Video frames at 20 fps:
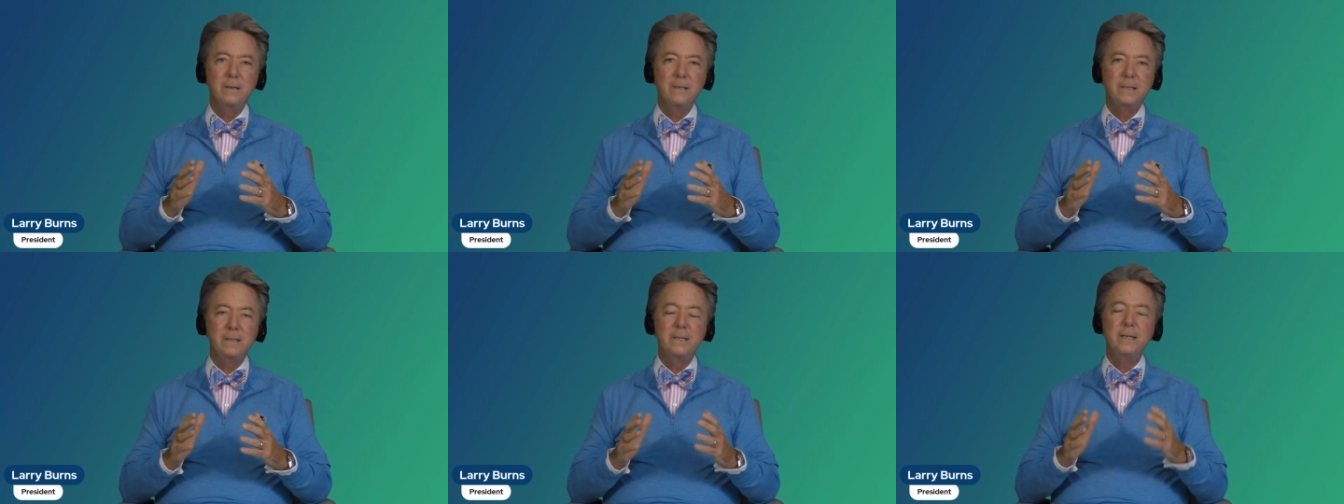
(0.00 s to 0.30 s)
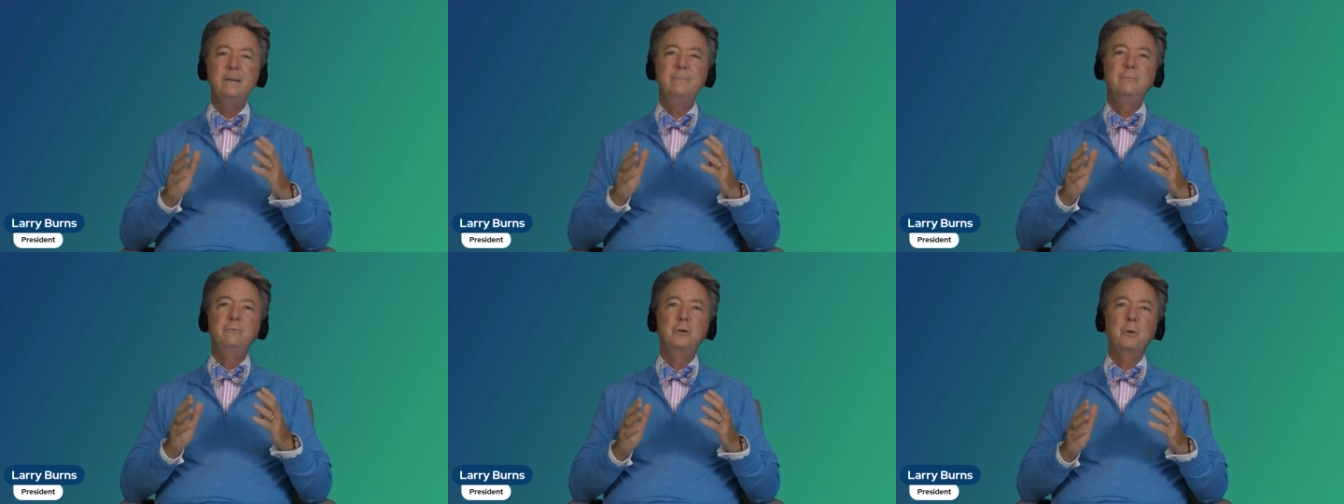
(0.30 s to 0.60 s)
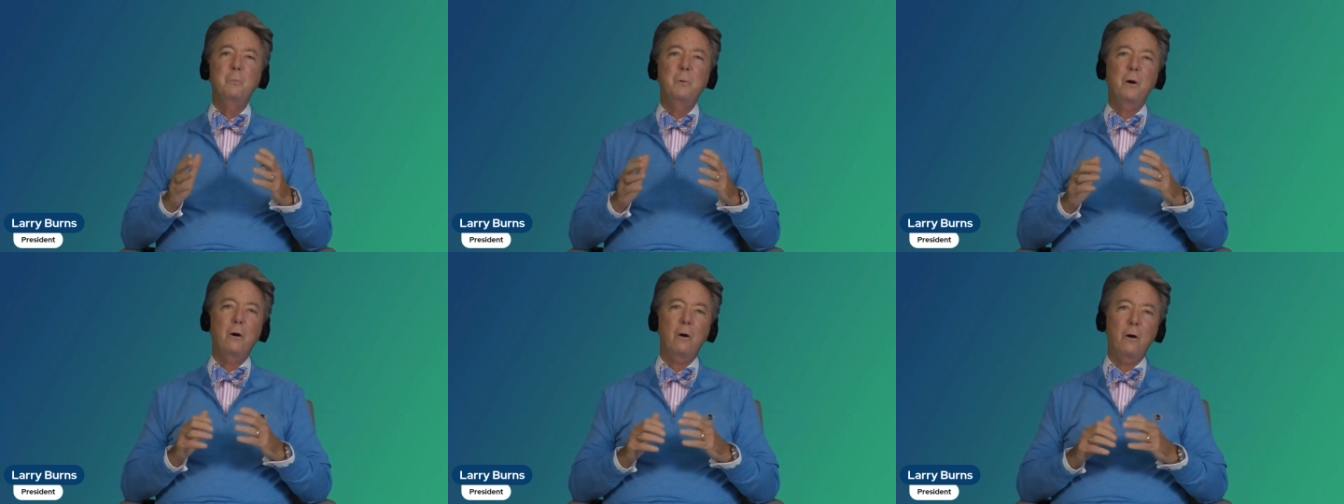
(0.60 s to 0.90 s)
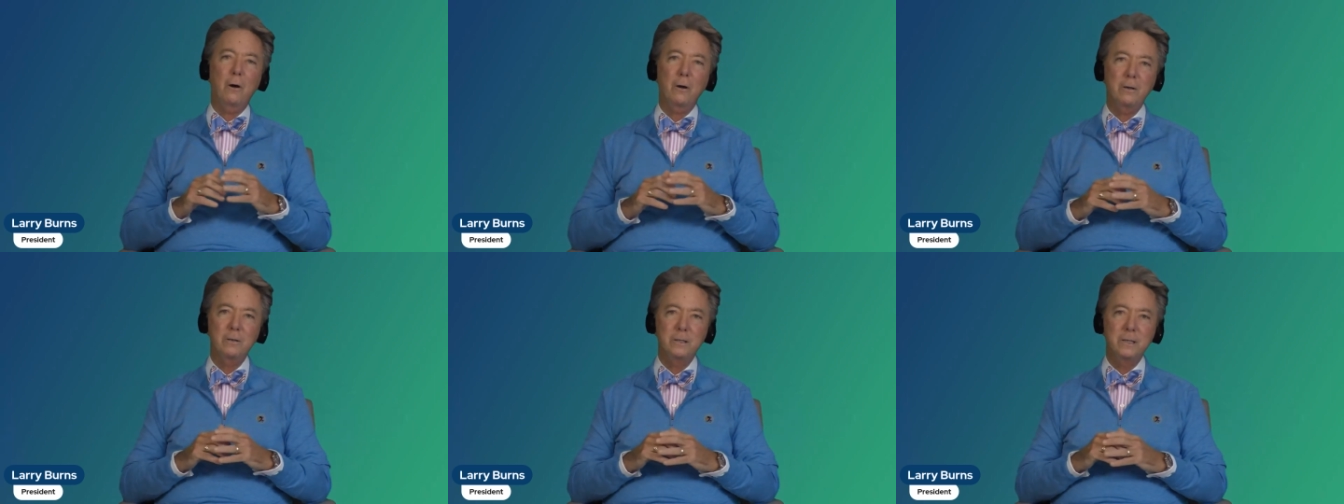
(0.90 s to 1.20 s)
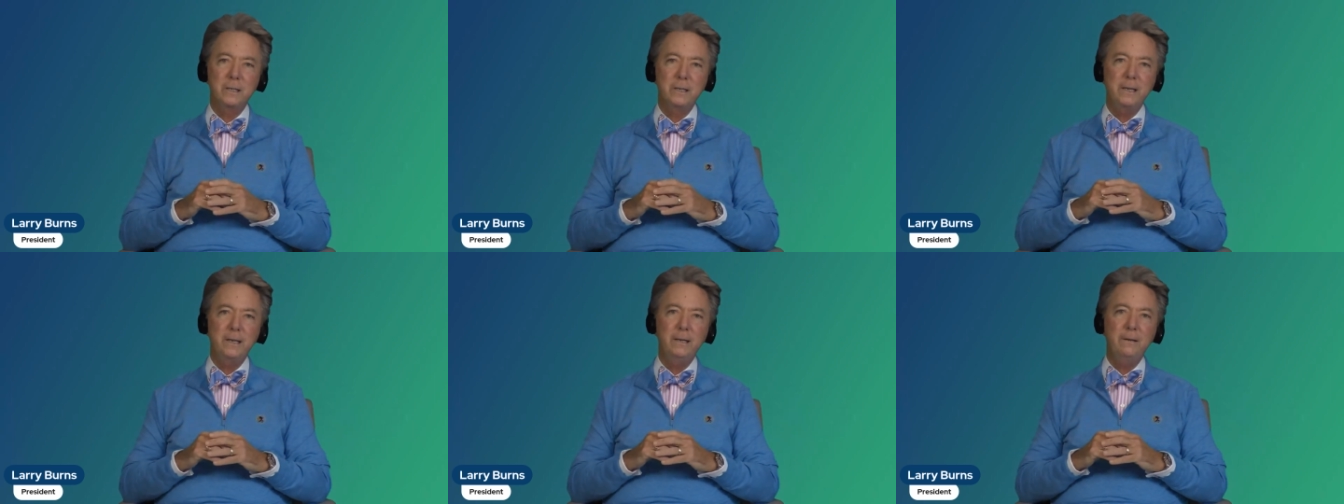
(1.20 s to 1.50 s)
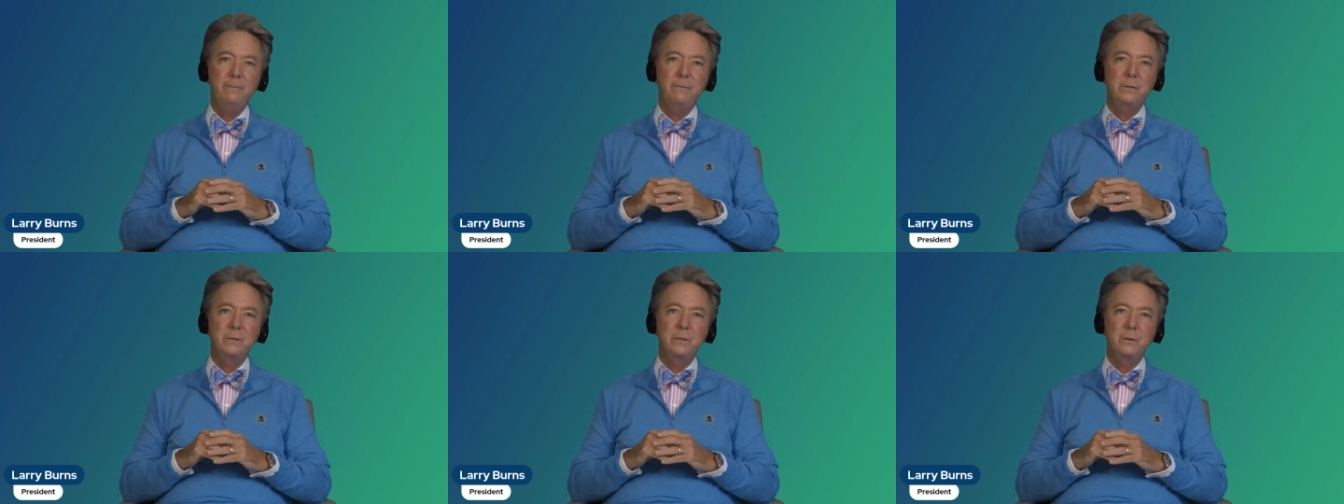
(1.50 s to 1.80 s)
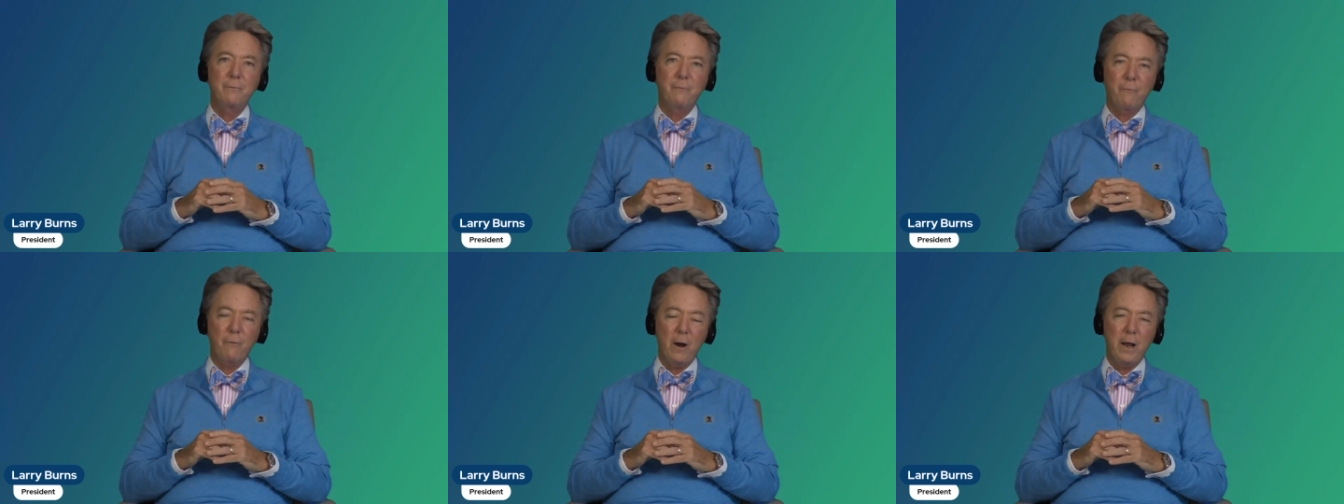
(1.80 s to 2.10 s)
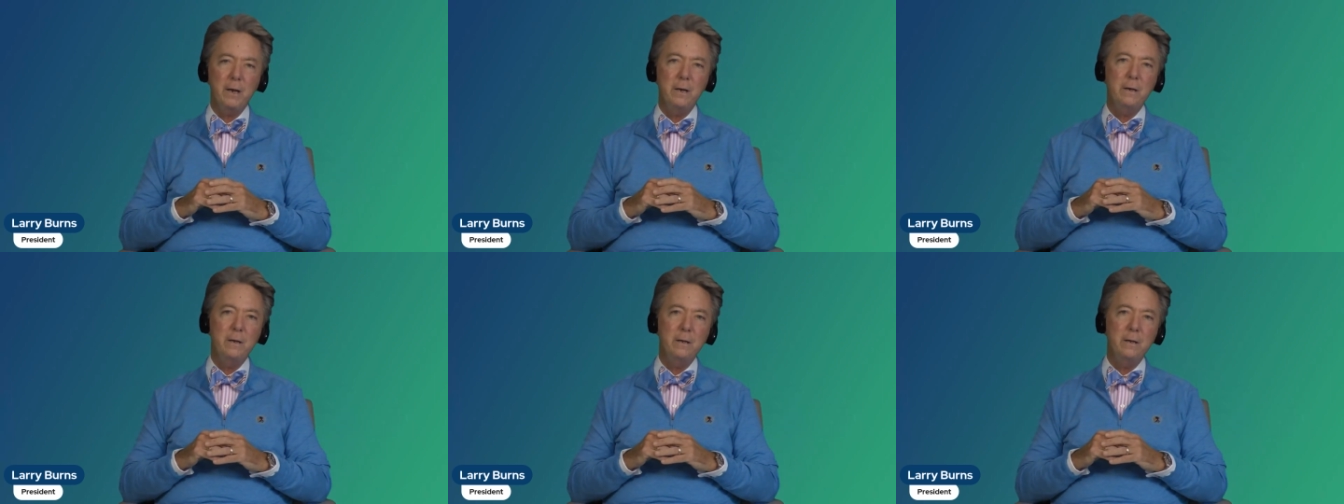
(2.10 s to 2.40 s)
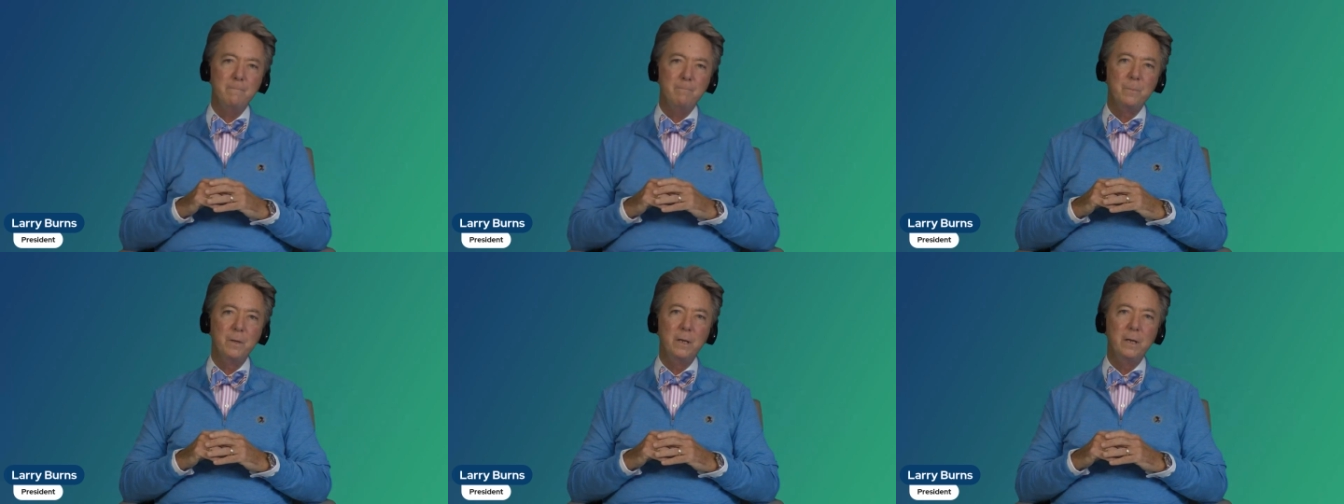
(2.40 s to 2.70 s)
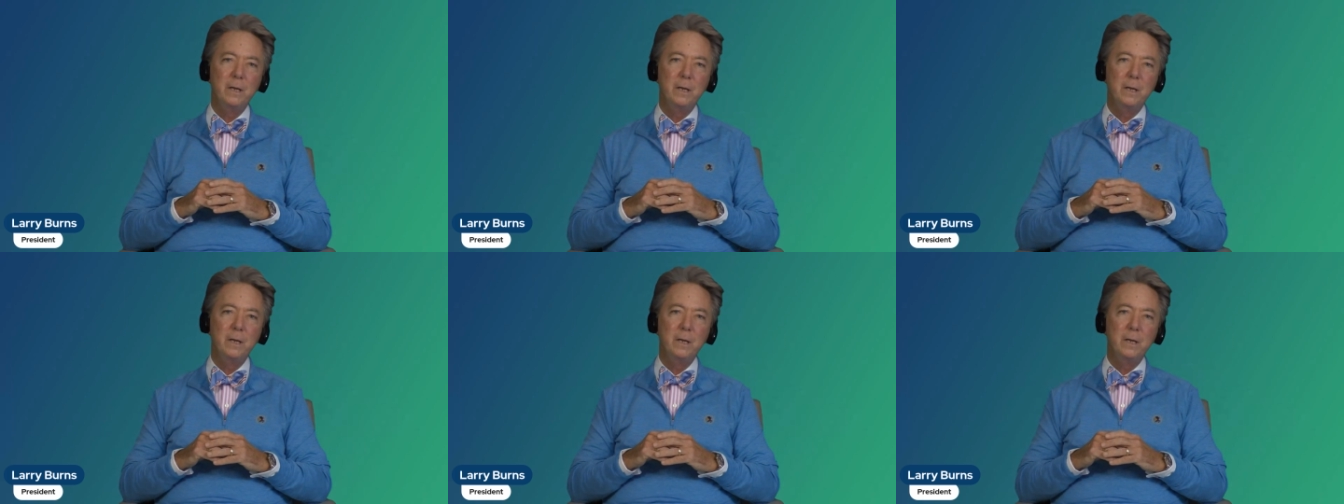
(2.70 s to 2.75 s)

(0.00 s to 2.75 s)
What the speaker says: Steve Jbara. Steve is a friend.